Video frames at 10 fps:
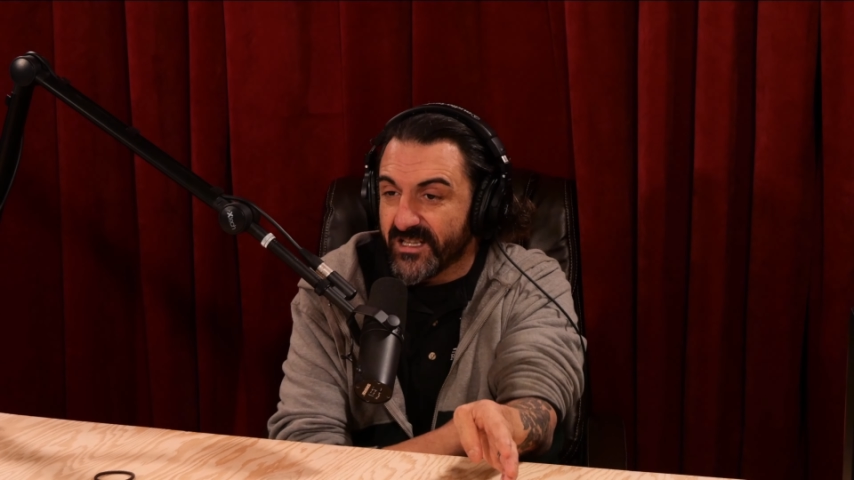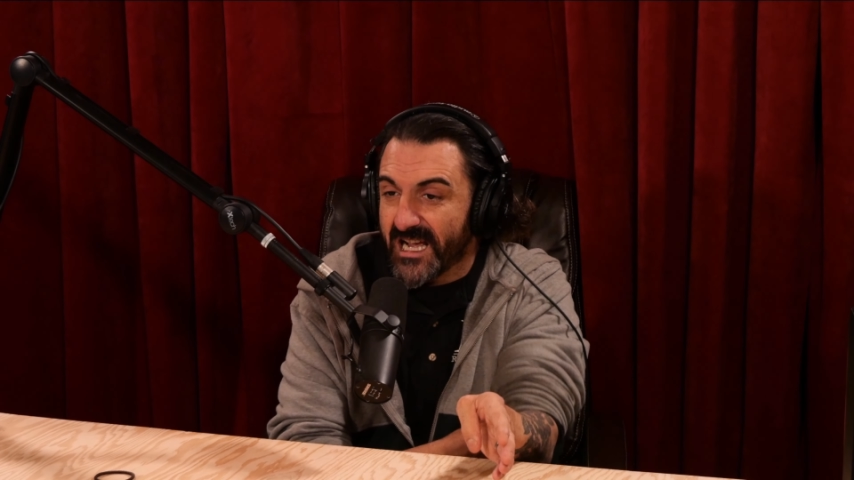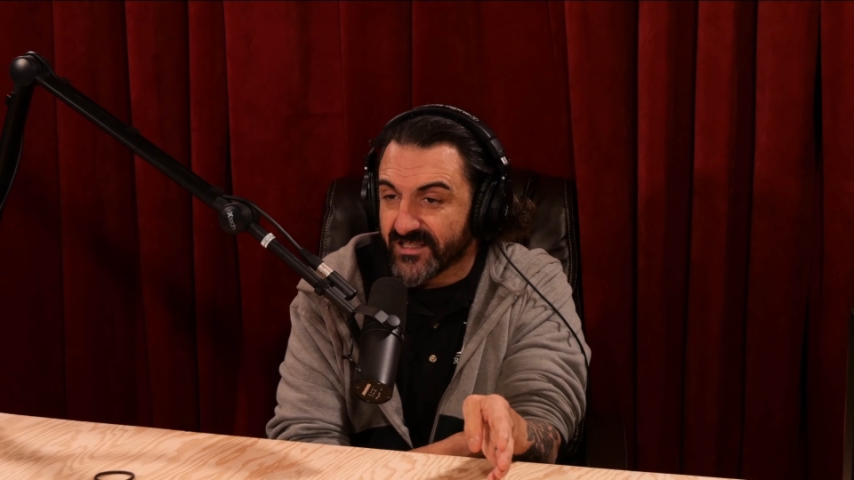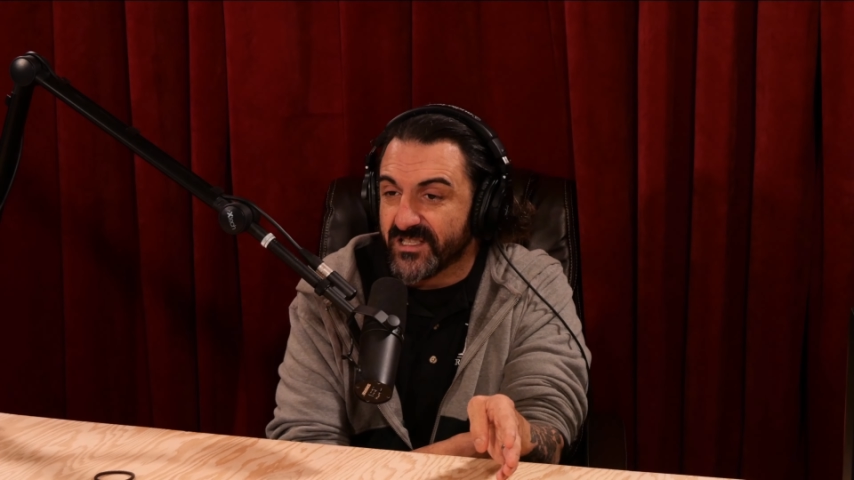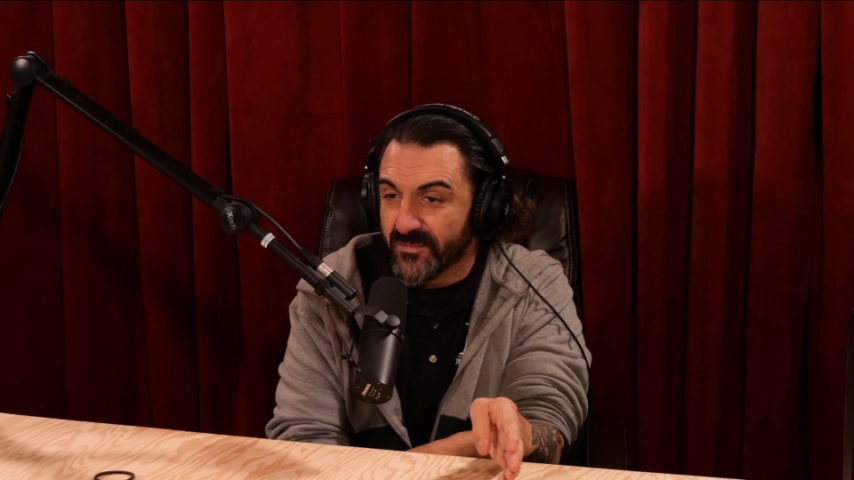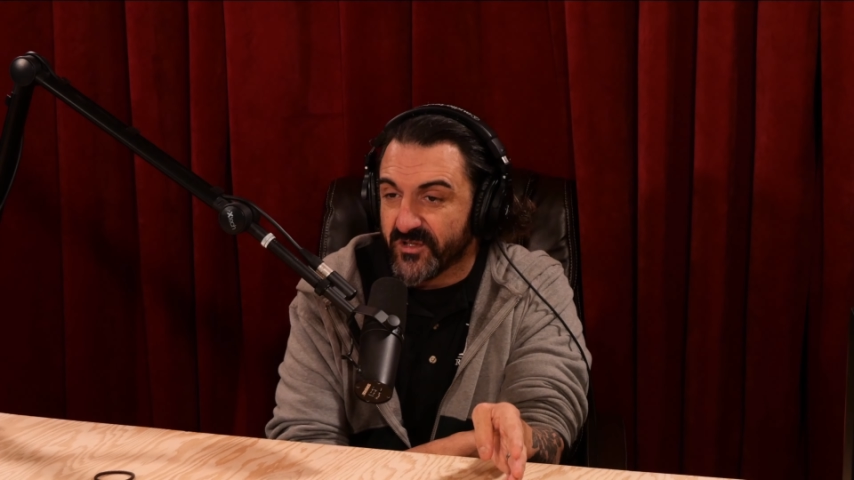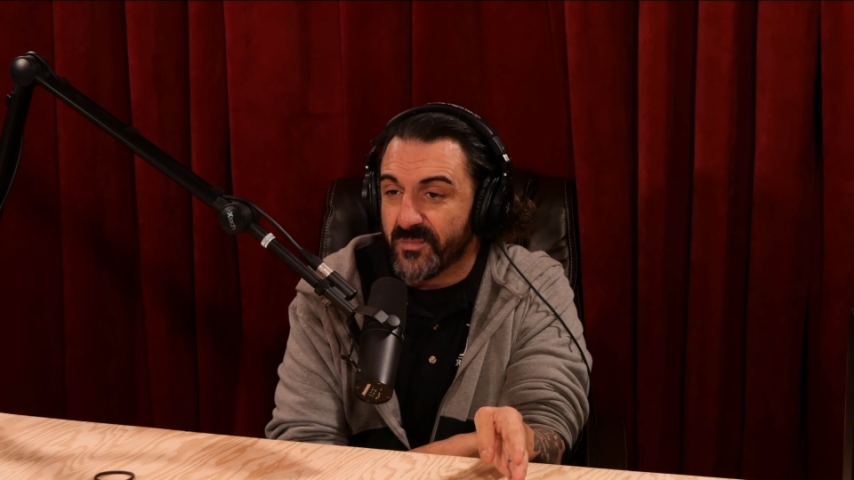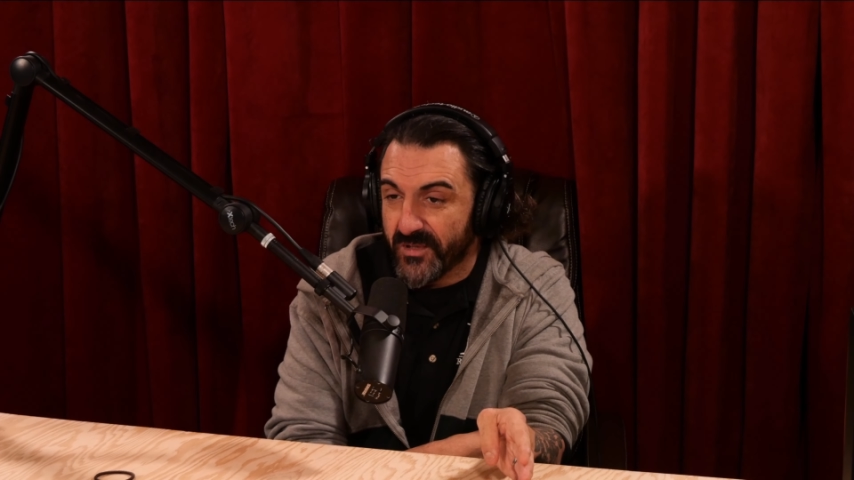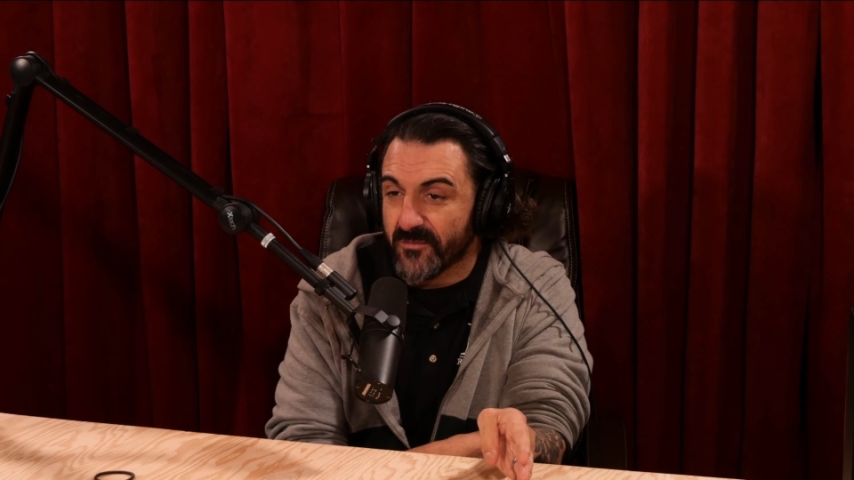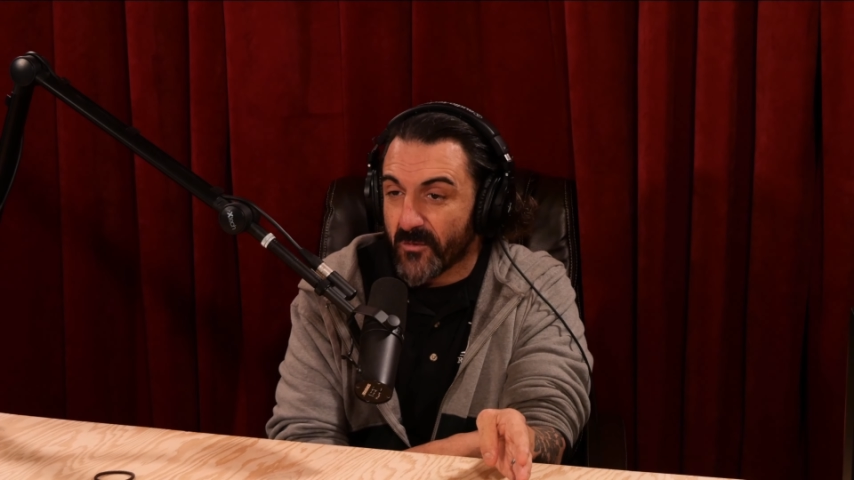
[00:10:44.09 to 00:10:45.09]
and that seems
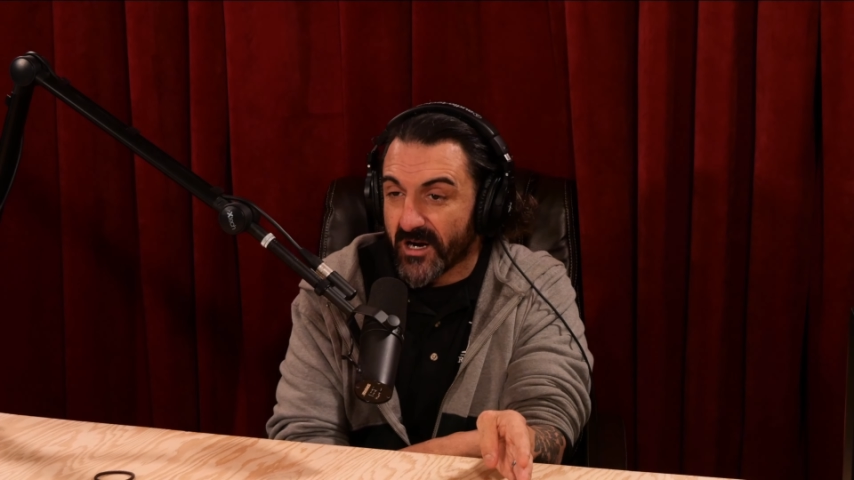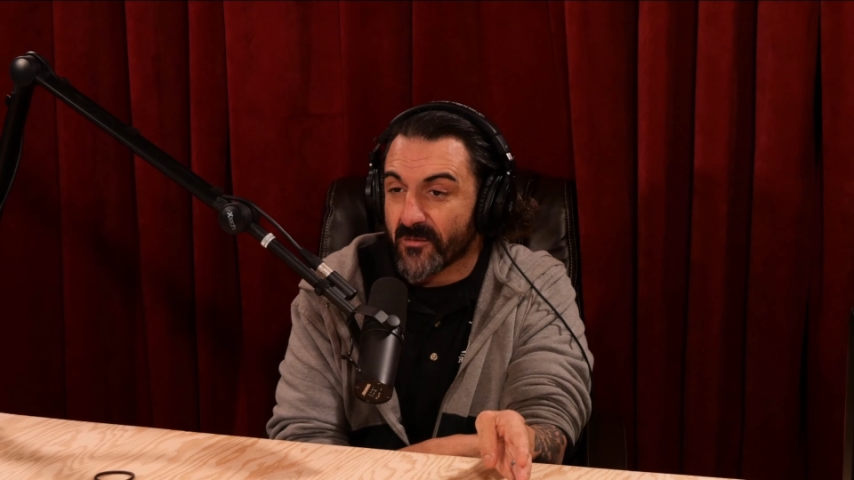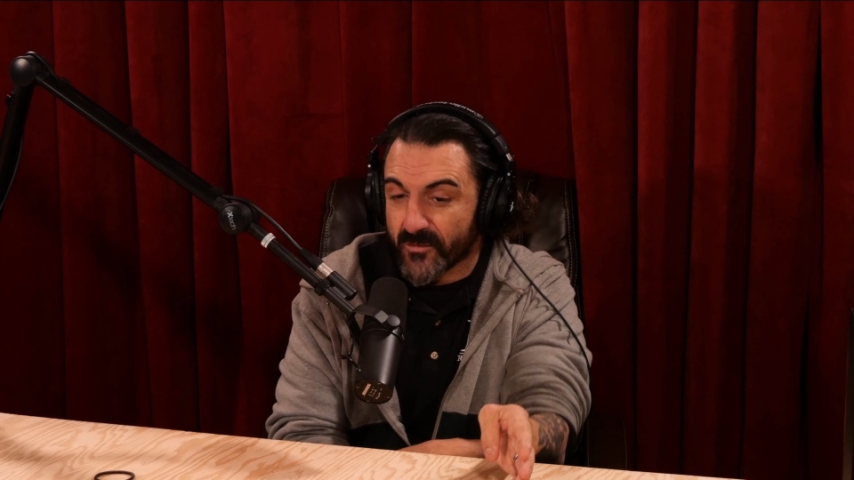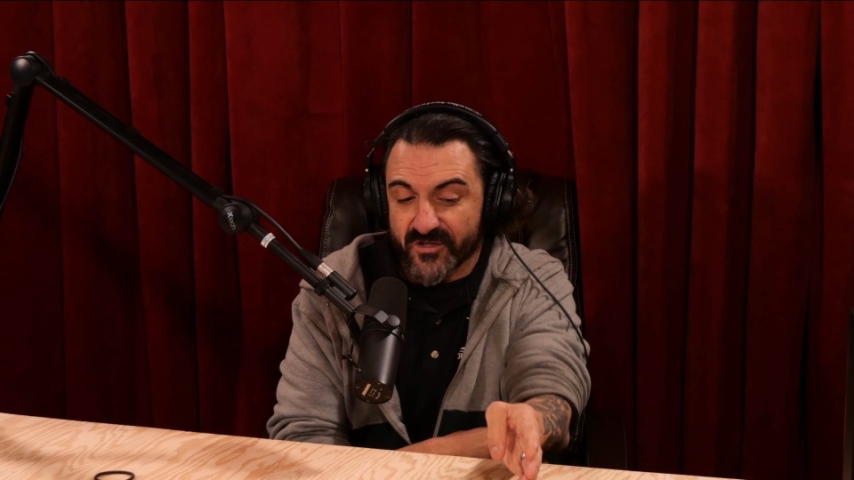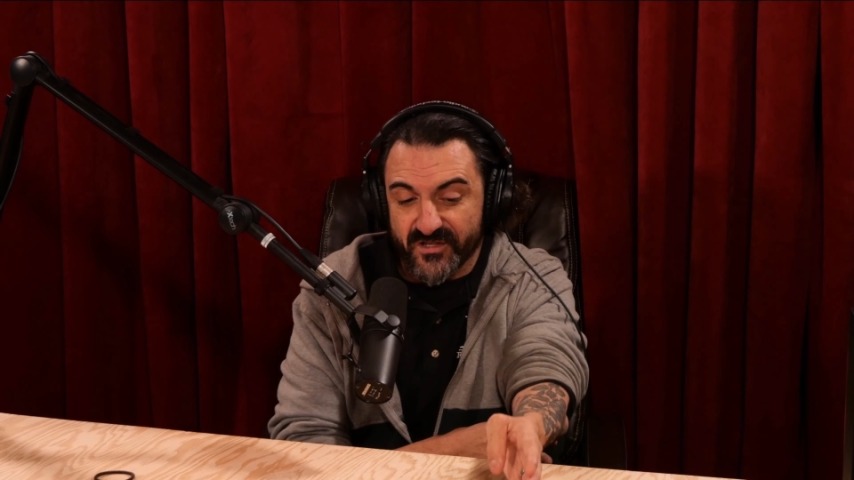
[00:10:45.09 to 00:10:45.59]
to be where we're